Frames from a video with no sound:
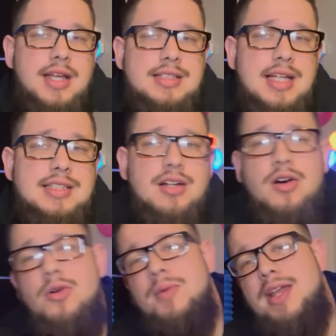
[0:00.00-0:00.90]
It stays at
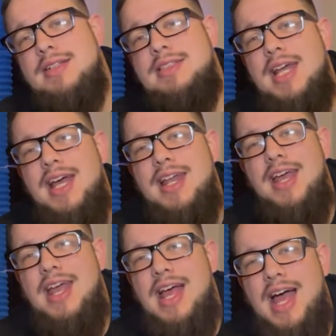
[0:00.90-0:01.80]
home, and instead,
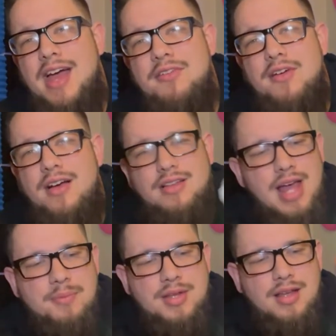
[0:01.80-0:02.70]
I have a
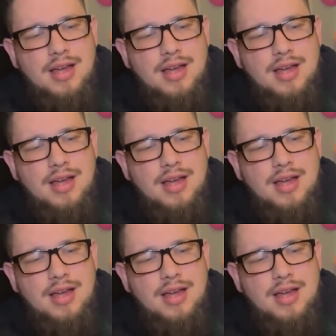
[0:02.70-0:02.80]
laptop.